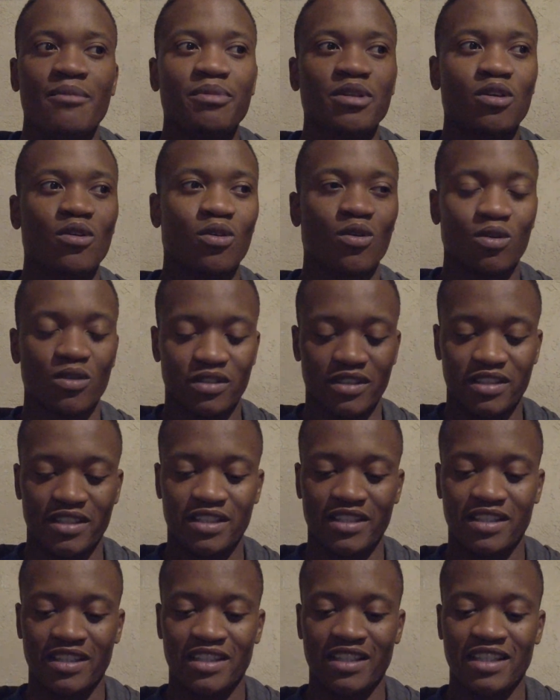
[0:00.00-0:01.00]

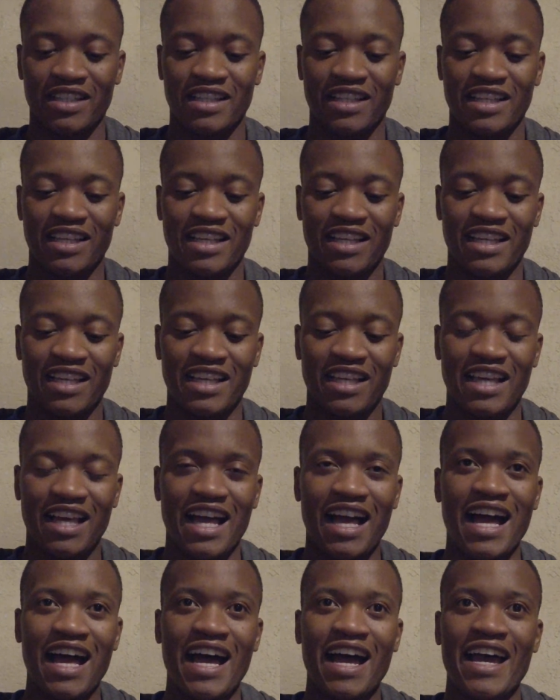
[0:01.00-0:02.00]
because
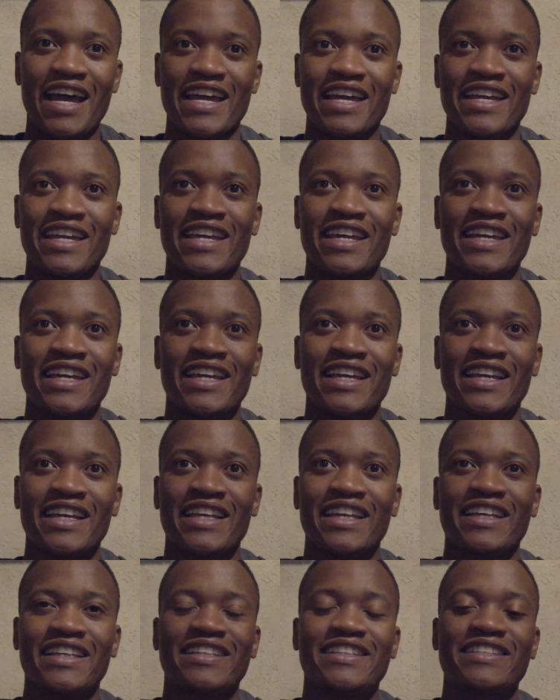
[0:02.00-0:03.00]
I
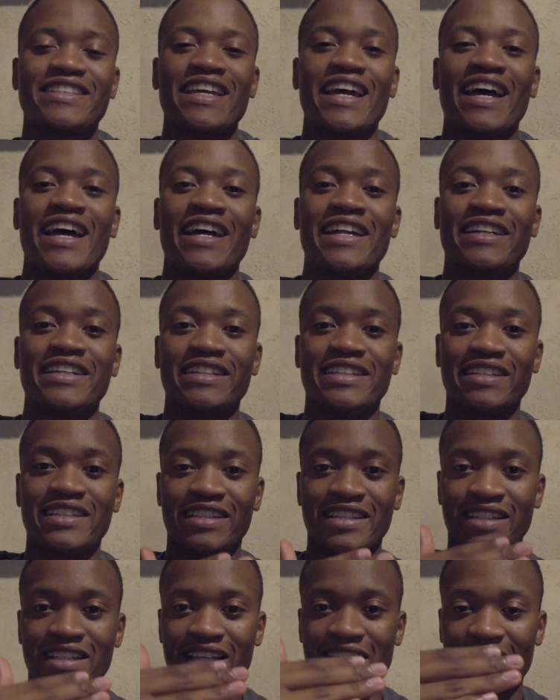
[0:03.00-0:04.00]
stand
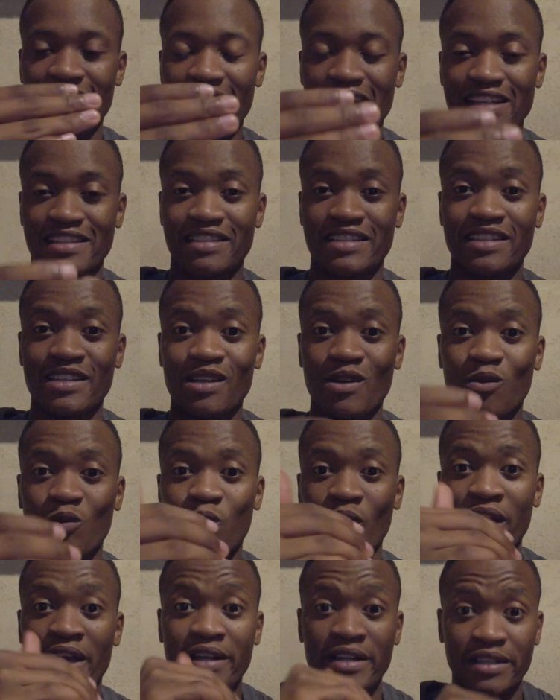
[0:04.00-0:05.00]
as the
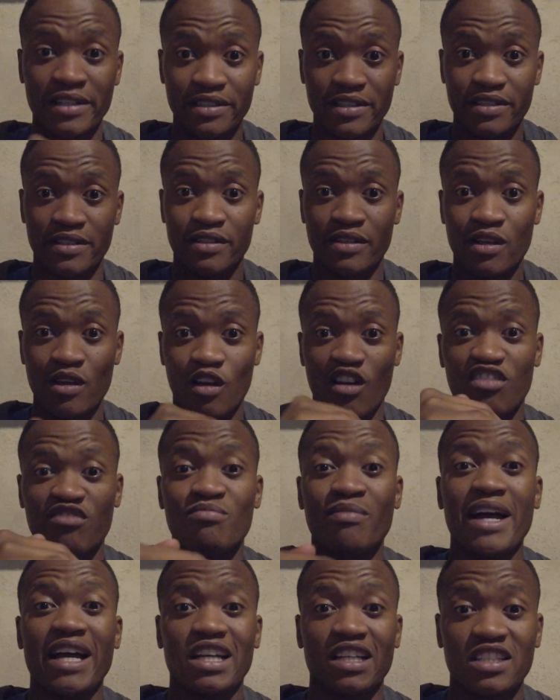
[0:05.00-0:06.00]
awareness of
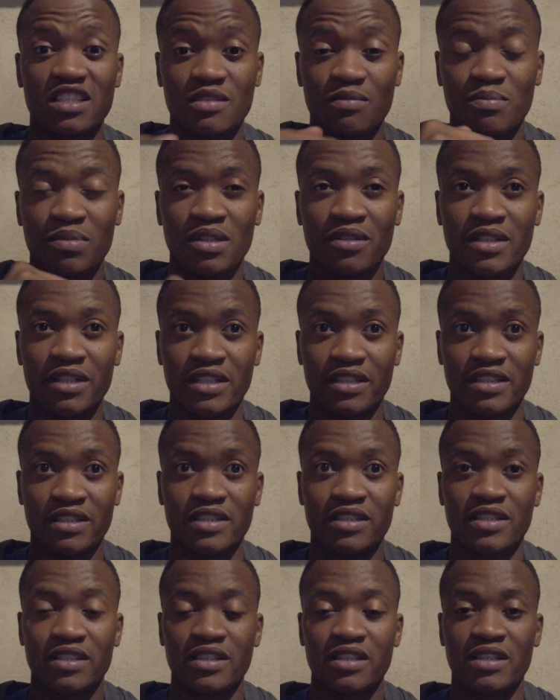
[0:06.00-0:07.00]
my
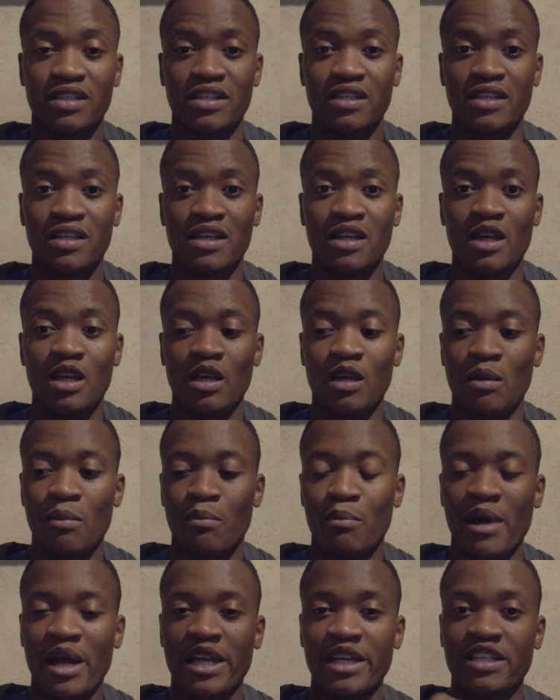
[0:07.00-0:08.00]
experience.
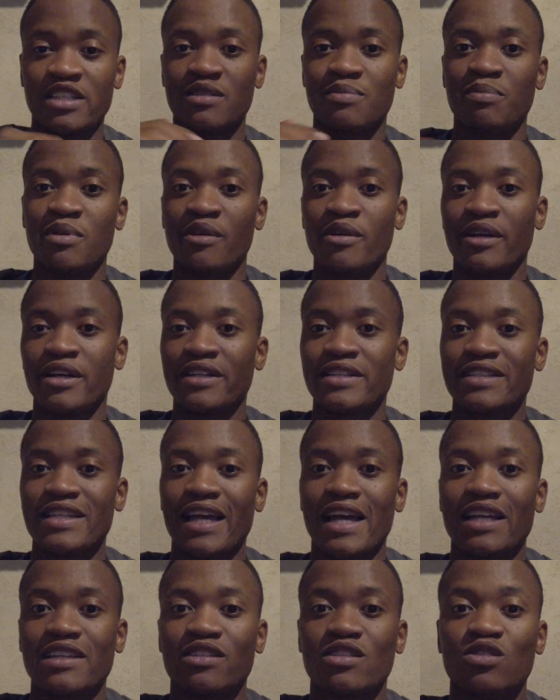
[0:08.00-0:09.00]
My experience
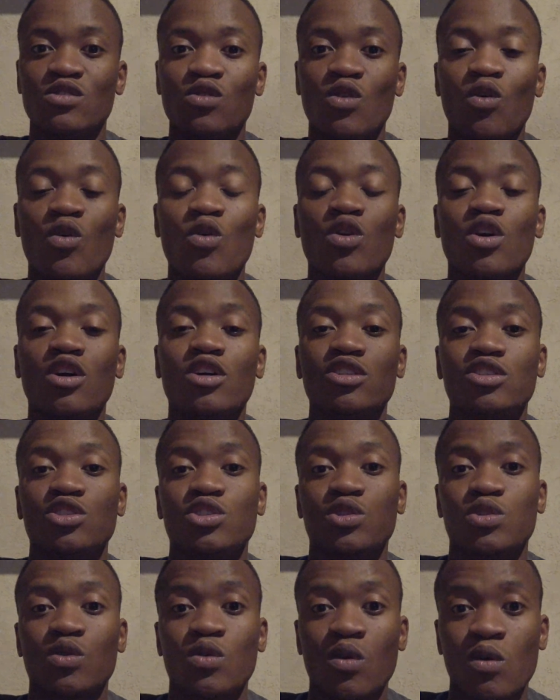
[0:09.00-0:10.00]
has no
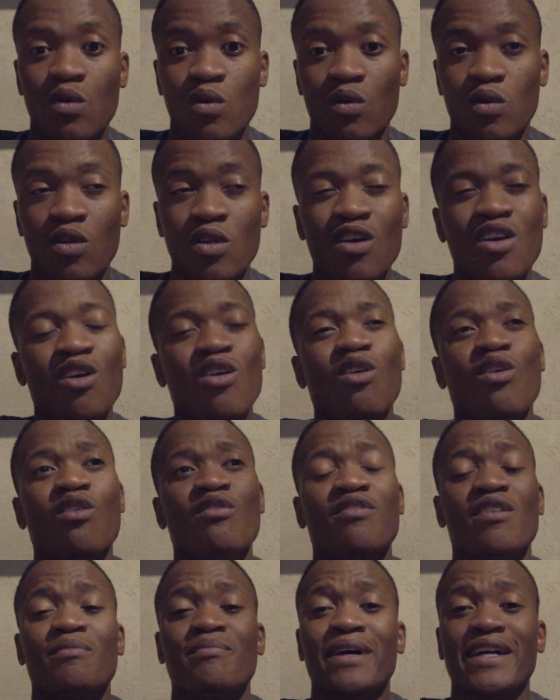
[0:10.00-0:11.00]
control
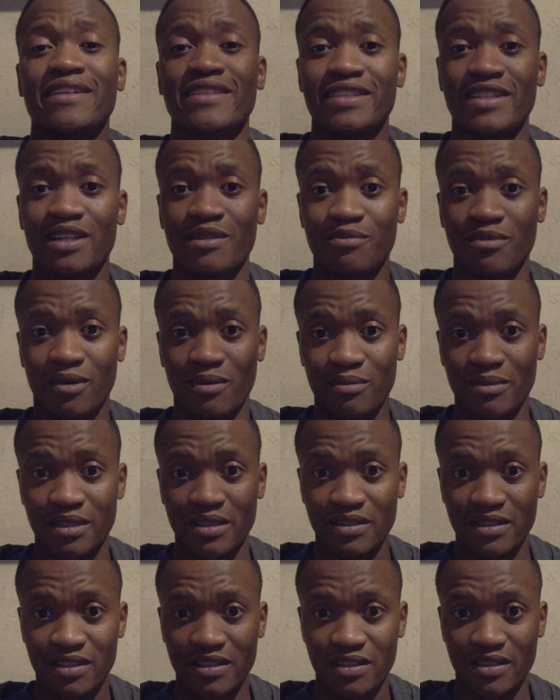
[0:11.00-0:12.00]
over my
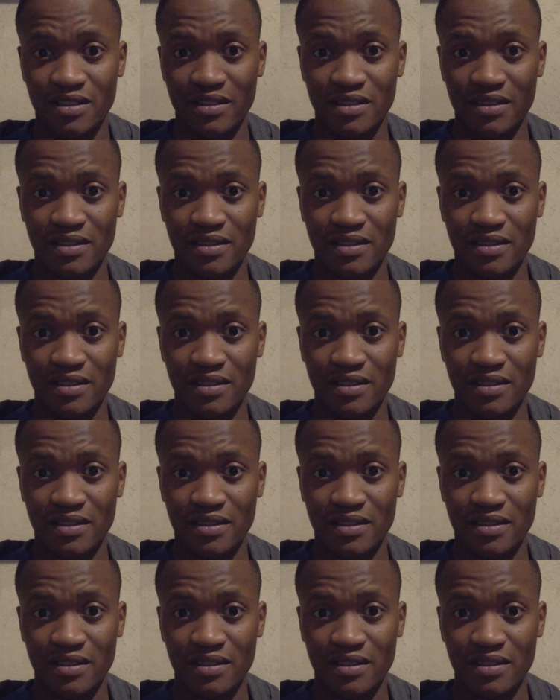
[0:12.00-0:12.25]
temperaments.